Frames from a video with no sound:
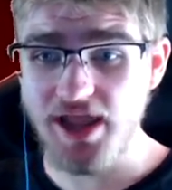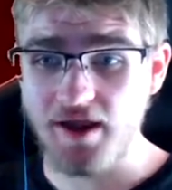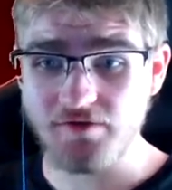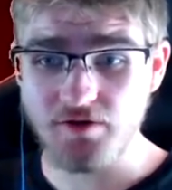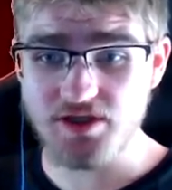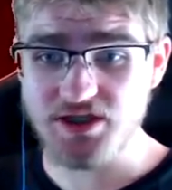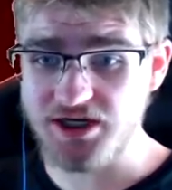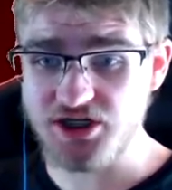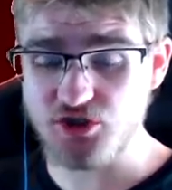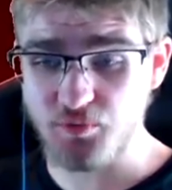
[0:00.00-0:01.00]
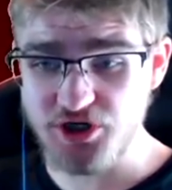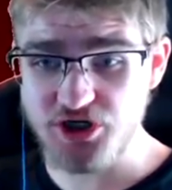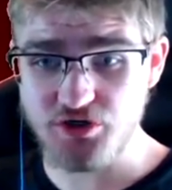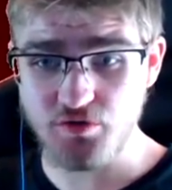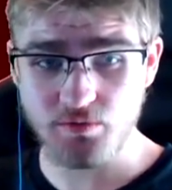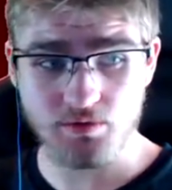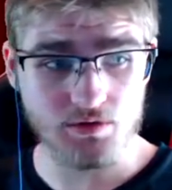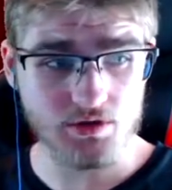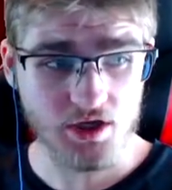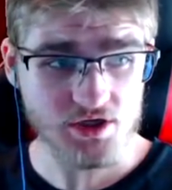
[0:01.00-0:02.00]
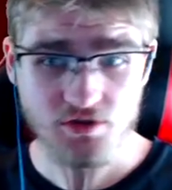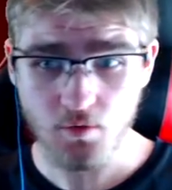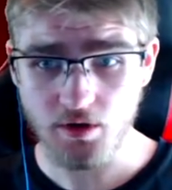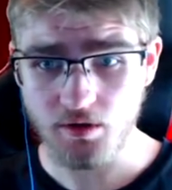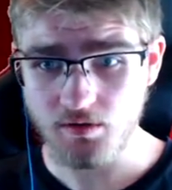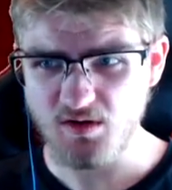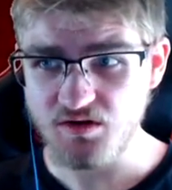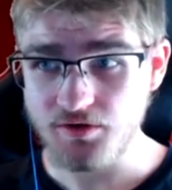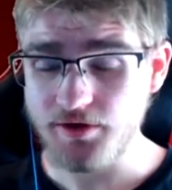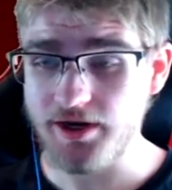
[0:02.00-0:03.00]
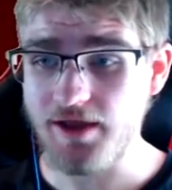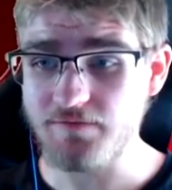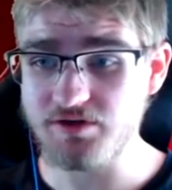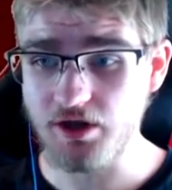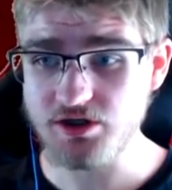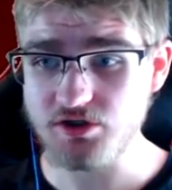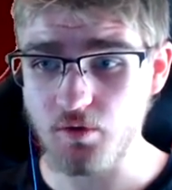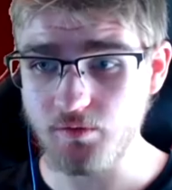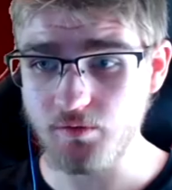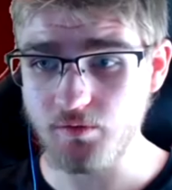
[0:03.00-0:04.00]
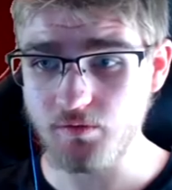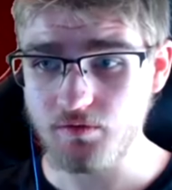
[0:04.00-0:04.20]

after this, I just switch to Dusknoir and have Dusknoir do